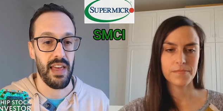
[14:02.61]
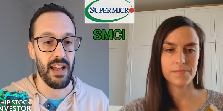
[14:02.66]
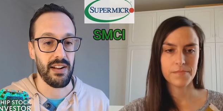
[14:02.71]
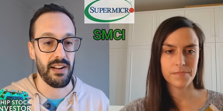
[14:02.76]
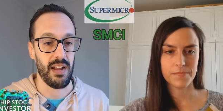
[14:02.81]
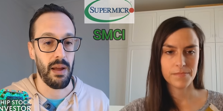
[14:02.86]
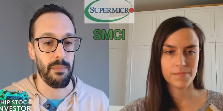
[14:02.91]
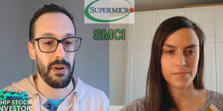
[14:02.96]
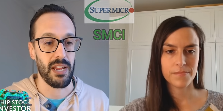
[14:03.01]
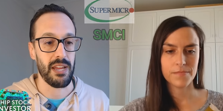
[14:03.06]
Speaker 1: that
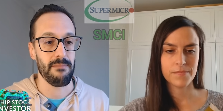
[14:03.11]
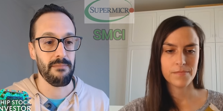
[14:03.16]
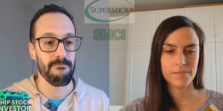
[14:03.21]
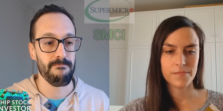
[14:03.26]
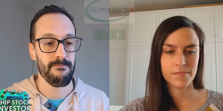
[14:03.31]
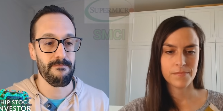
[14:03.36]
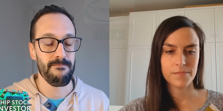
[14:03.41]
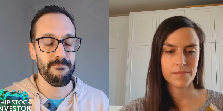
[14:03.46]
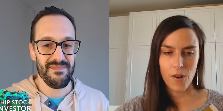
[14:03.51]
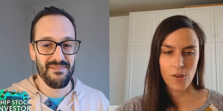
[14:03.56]
company.
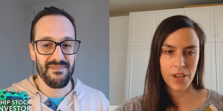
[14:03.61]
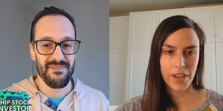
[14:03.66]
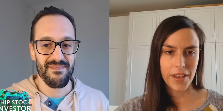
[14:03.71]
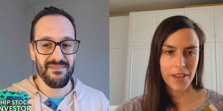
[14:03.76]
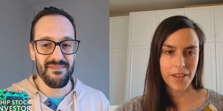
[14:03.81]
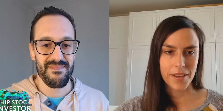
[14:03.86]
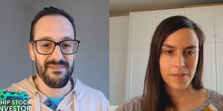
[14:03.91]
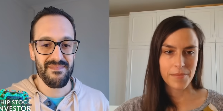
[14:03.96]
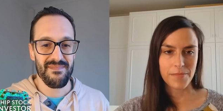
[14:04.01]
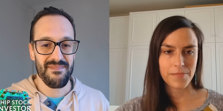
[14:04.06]

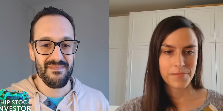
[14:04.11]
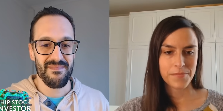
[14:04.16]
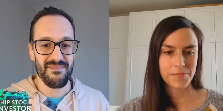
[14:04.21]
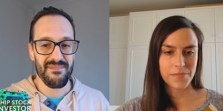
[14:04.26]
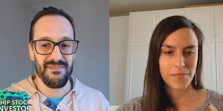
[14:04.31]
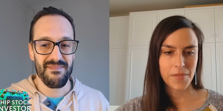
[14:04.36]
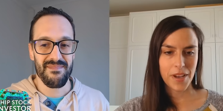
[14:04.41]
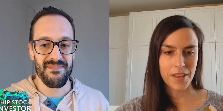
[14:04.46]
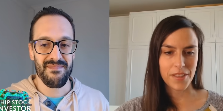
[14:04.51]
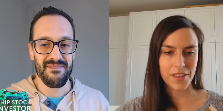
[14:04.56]
Speaker 2: Okay.
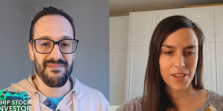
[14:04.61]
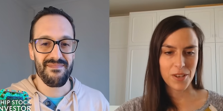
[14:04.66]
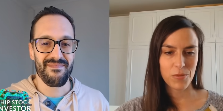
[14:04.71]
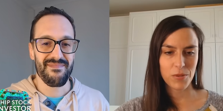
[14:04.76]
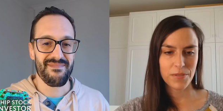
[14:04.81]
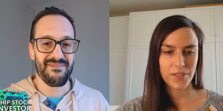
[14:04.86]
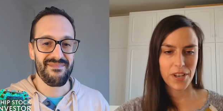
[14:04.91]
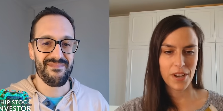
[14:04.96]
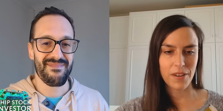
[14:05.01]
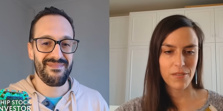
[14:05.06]
I think
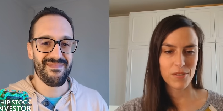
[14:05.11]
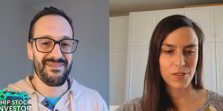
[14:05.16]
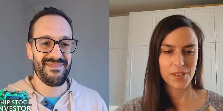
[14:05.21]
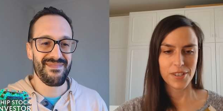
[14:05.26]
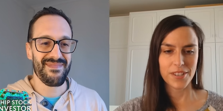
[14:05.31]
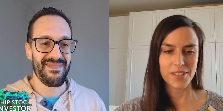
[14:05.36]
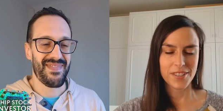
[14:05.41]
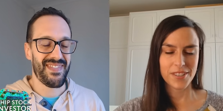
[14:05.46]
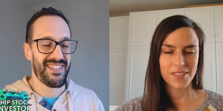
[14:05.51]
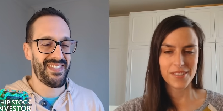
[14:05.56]
we've covered
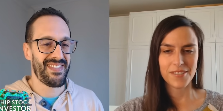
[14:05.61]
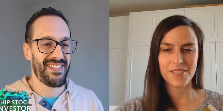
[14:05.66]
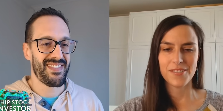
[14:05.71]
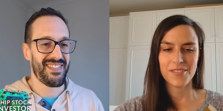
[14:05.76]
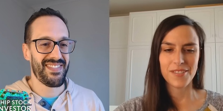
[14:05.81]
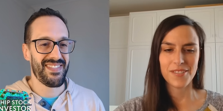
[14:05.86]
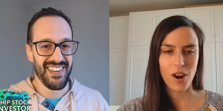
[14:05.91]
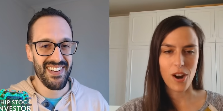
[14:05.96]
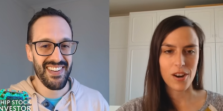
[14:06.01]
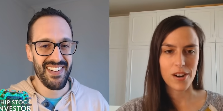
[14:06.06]
it.
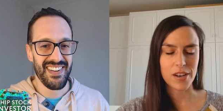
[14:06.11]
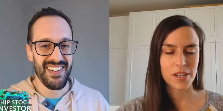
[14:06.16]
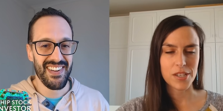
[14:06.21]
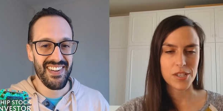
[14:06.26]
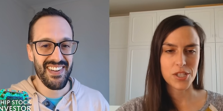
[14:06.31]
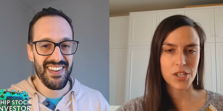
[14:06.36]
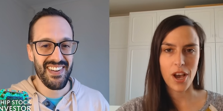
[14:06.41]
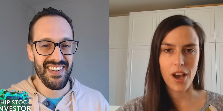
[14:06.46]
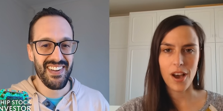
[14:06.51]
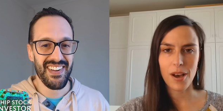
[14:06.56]
Our
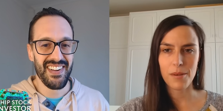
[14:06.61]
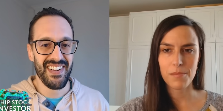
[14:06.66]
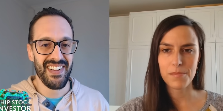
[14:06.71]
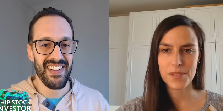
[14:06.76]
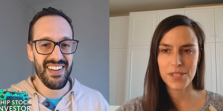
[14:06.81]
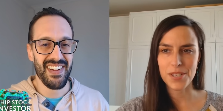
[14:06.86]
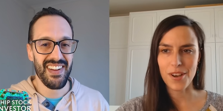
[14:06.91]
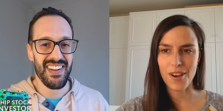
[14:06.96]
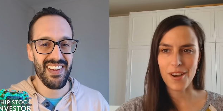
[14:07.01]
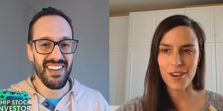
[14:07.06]
top
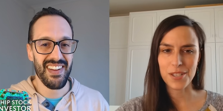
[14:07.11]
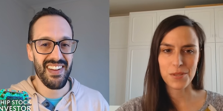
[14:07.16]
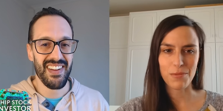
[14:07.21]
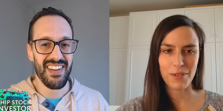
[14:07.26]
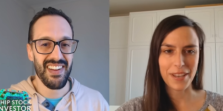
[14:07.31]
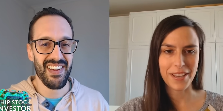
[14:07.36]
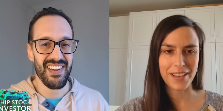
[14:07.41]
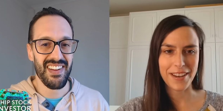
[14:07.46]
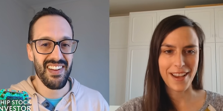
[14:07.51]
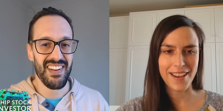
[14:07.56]

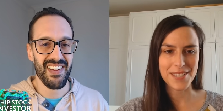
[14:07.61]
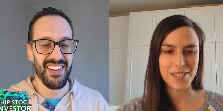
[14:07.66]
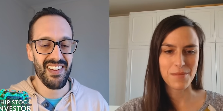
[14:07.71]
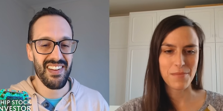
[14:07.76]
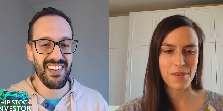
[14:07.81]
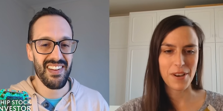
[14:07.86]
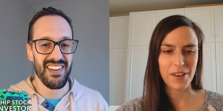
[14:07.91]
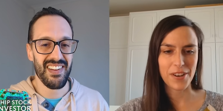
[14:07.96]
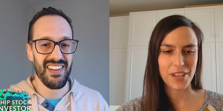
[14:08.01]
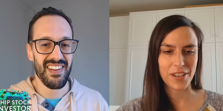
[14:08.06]
stocks we get
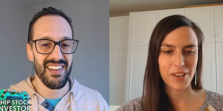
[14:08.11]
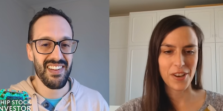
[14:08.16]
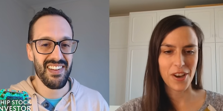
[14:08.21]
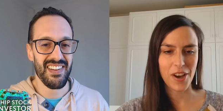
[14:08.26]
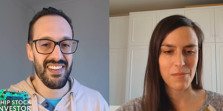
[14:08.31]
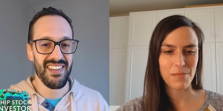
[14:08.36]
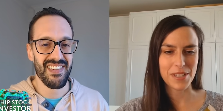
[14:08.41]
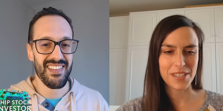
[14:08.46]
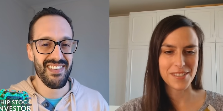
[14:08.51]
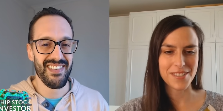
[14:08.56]
asked about in
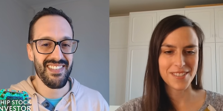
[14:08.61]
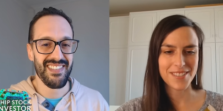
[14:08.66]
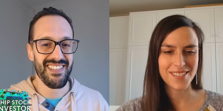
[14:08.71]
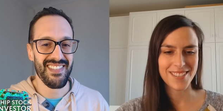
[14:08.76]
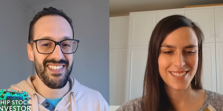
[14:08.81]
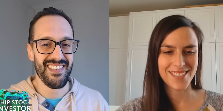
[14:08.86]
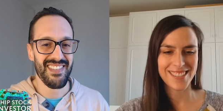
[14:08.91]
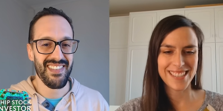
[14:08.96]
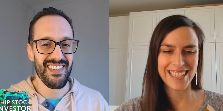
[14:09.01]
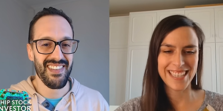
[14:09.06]

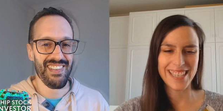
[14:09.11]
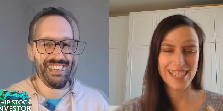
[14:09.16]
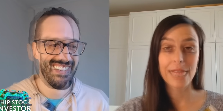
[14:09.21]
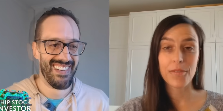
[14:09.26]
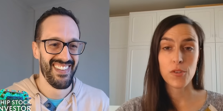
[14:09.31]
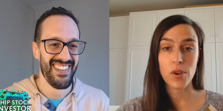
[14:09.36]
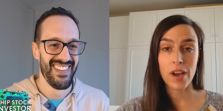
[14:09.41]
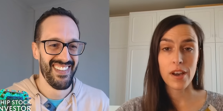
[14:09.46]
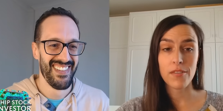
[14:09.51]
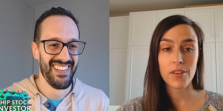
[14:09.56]
comments.
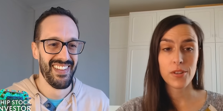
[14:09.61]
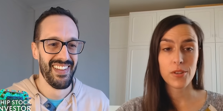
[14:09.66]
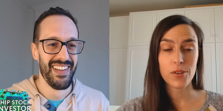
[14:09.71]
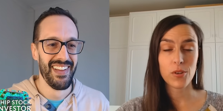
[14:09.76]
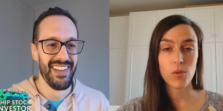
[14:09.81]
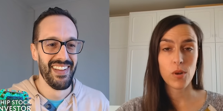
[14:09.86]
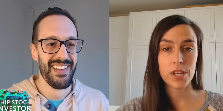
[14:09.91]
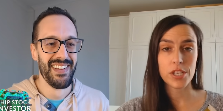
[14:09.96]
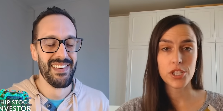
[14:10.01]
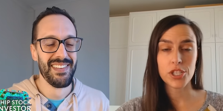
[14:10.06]
If you have
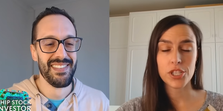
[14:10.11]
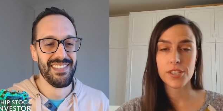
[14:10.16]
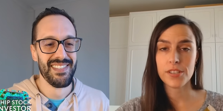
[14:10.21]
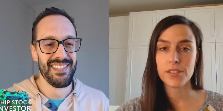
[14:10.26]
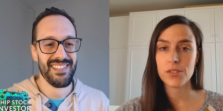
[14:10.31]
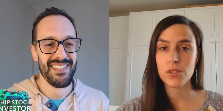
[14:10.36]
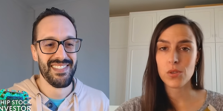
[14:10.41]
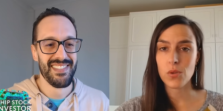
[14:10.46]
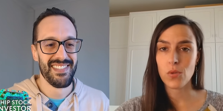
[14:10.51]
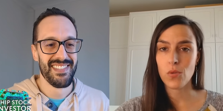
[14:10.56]
other
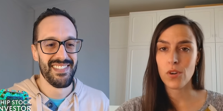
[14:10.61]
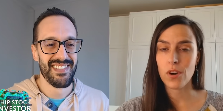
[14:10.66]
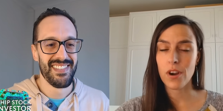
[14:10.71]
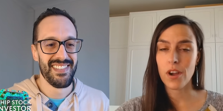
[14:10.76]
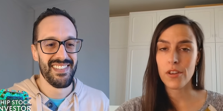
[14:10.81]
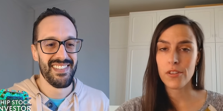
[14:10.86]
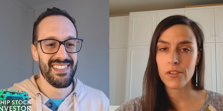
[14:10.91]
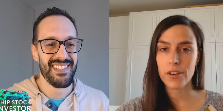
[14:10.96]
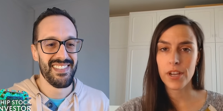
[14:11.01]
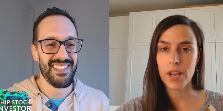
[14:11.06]
questions
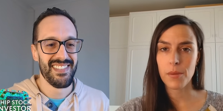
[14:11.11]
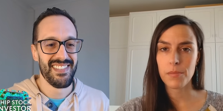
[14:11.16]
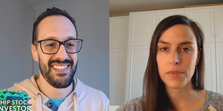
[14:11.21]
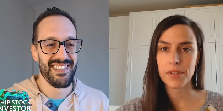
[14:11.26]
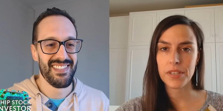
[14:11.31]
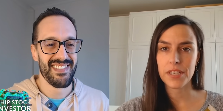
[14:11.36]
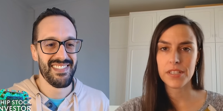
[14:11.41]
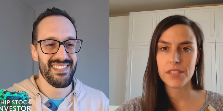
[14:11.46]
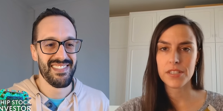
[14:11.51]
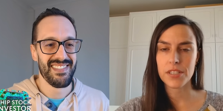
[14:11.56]
or other
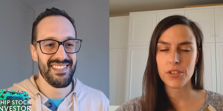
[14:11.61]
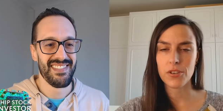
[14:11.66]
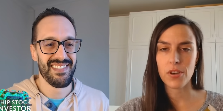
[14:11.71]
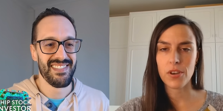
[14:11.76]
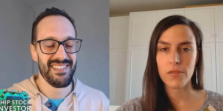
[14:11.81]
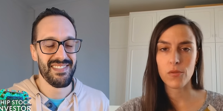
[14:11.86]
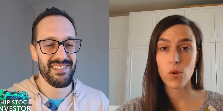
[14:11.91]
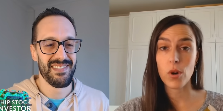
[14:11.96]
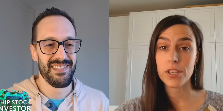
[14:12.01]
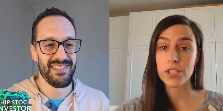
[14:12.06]
companies that you
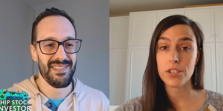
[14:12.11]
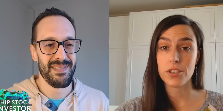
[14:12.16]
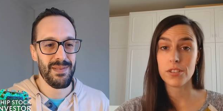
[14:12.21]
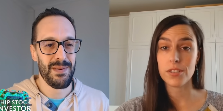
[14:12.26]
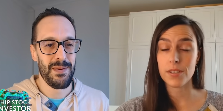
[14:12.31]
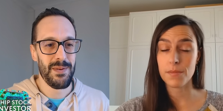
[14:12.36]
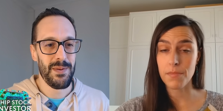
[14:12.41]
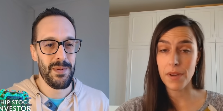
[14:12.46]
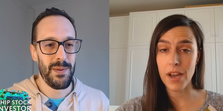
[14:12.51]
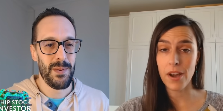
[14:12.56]
have
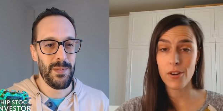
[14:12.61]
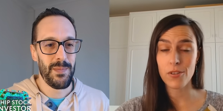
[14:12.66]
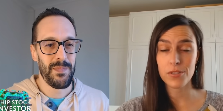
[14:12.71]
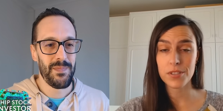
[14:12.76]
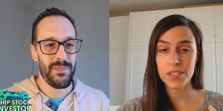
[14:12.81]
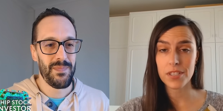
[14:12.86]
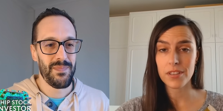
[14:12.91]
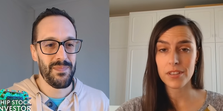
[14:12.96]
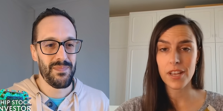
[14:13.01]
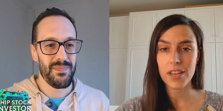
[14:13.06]
questions
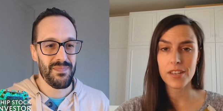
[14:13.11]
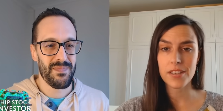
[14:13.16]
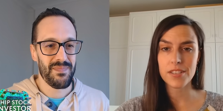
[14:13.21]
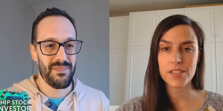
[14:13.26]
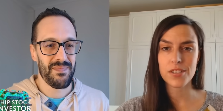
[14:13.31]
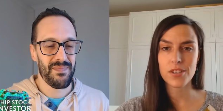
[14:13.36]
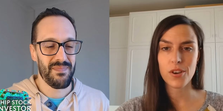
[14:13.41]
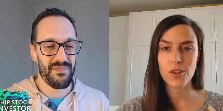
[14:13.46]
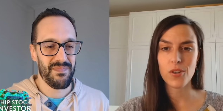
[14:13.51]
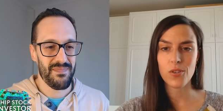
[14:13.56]
about, let
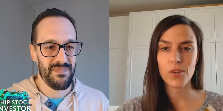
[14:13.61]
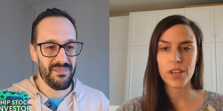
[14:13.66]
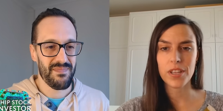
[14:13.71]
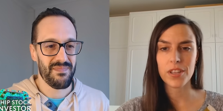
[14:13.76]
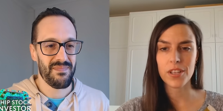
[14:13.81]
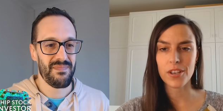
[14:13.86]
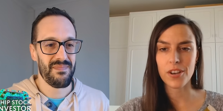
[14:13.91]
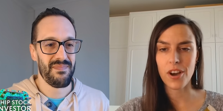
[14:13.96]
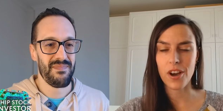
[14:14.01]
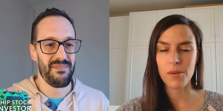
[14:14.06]
us know
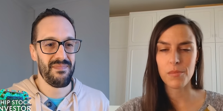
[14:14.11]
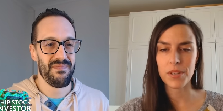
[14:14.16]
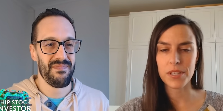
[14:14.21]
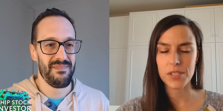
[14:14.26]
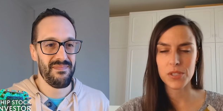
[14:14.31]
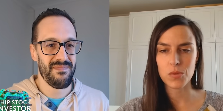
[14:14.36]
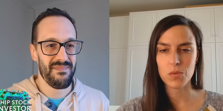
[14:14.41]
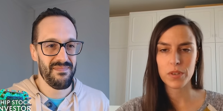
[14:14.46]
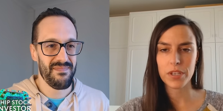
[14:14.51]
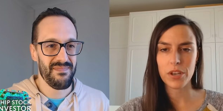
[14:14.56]
in the
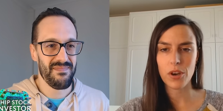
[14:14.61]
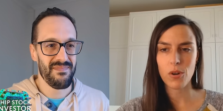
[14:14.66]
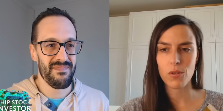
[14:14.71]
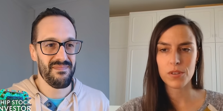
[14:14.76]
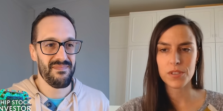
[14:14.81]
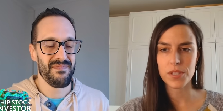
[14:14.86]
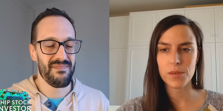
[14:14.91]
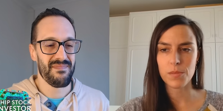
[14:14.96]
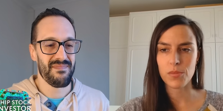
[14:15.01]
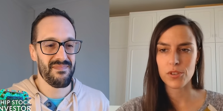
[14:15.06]
comments. We
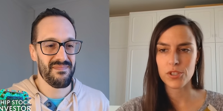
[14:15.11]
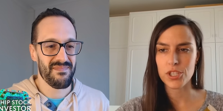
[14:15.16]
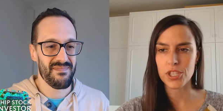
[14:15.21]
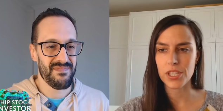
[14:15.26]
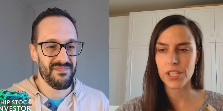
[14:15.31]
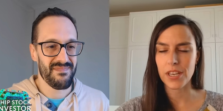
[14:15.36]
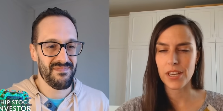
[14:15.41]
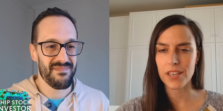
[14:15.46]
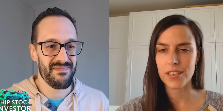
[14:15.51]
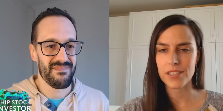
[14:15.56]
always
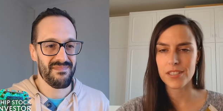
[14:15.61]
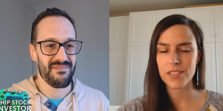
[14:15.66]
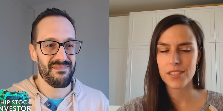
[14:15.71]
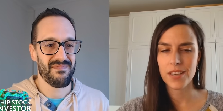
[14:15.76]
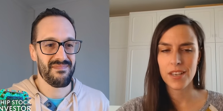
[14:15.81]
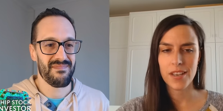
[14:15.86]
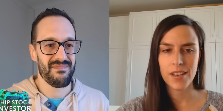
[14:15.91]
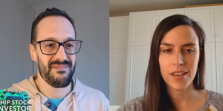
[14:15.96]
appreciate